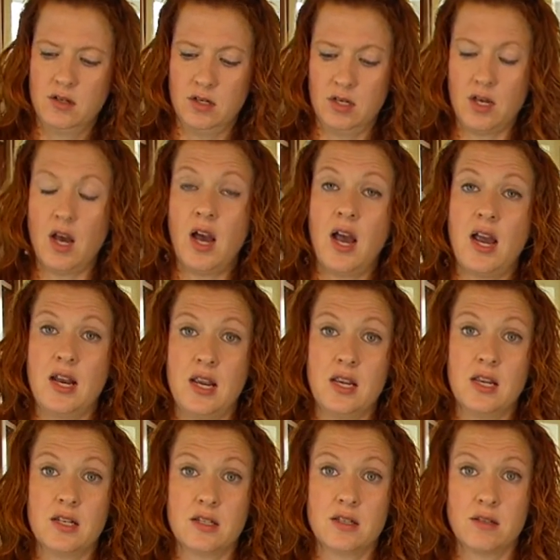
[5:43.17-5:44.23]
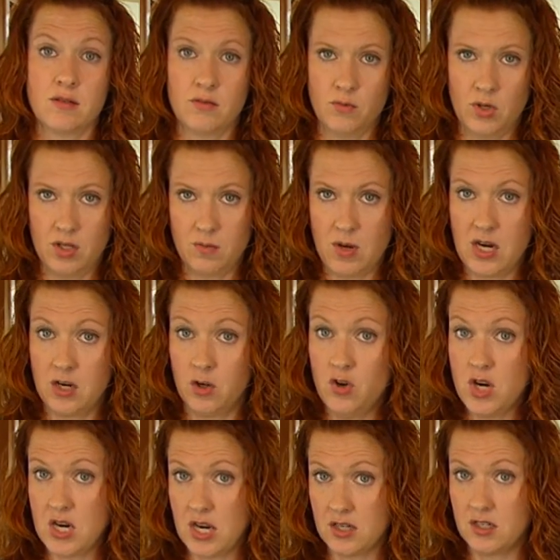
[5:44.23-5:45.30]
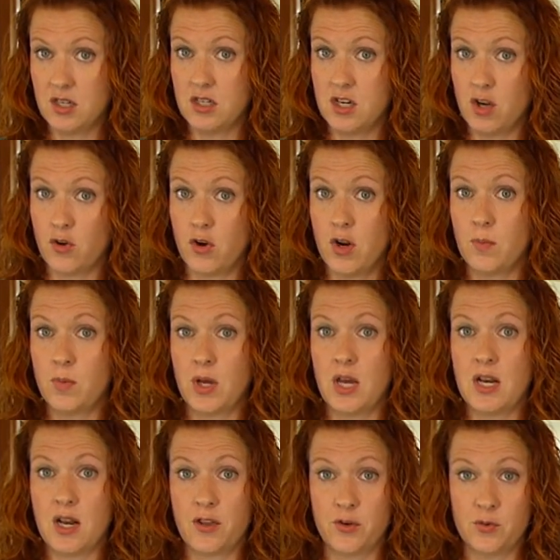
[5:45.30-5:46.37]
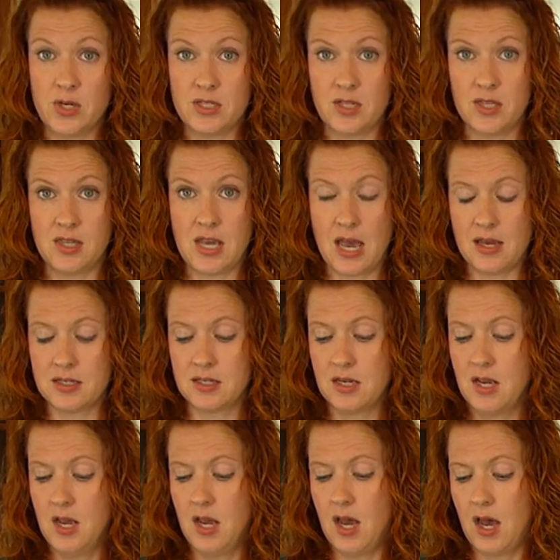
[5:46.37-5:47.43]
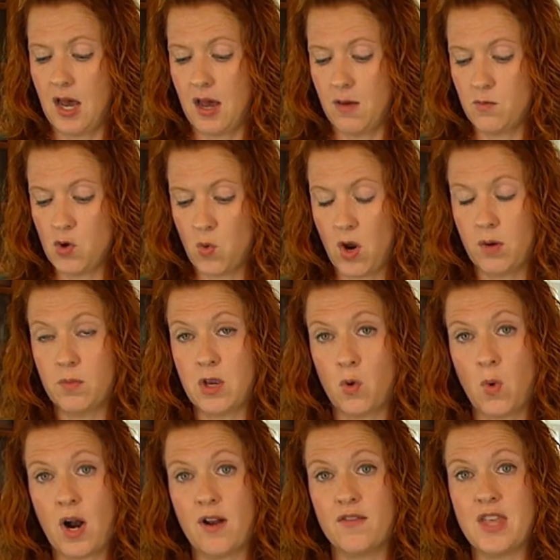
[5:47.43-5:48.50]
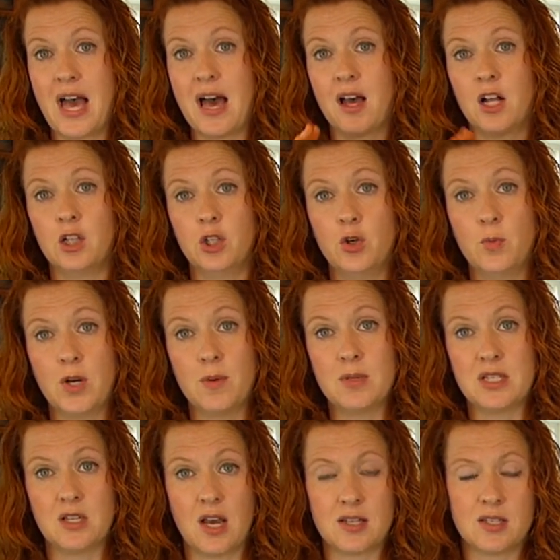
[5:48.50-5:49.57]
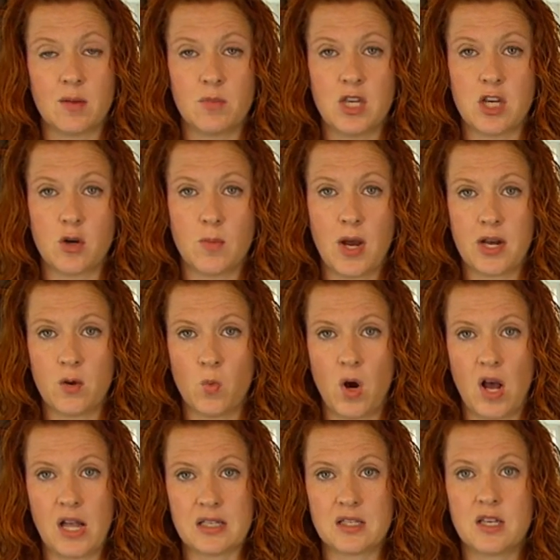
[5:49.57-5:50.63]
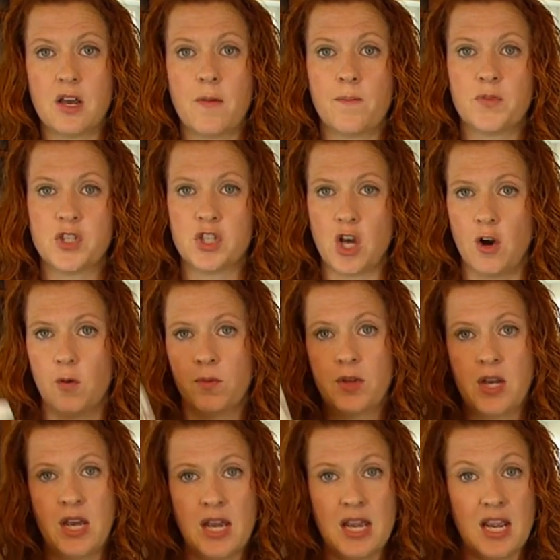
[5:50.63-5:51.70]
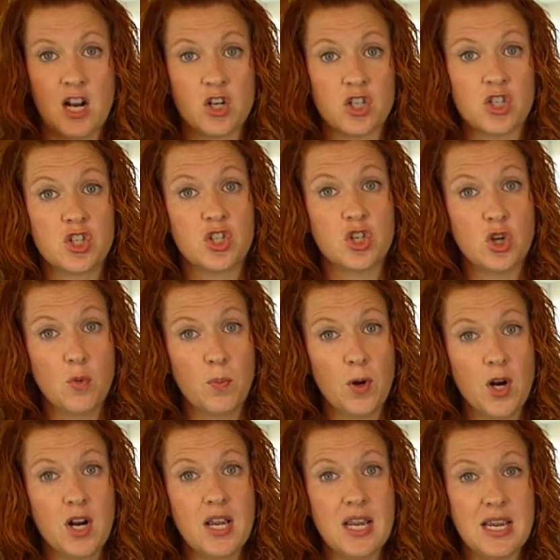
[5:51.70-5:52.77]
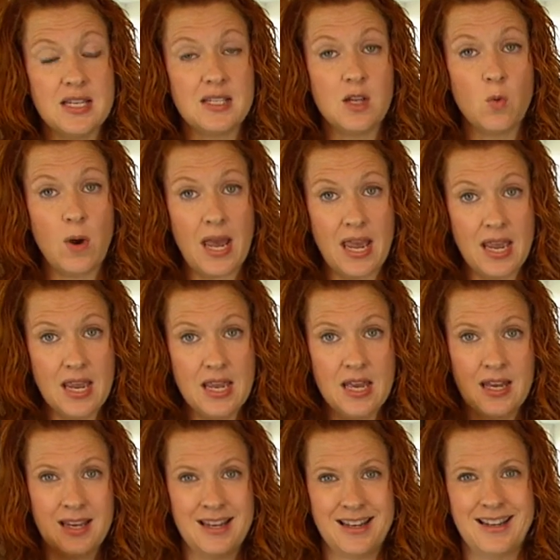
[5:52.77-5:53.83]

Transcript: Well, not hiding, it's one of the main ingredients in deodorant, but another reason that you want to be aware of that. Aluminum is not something your body wants. So here's a super easy way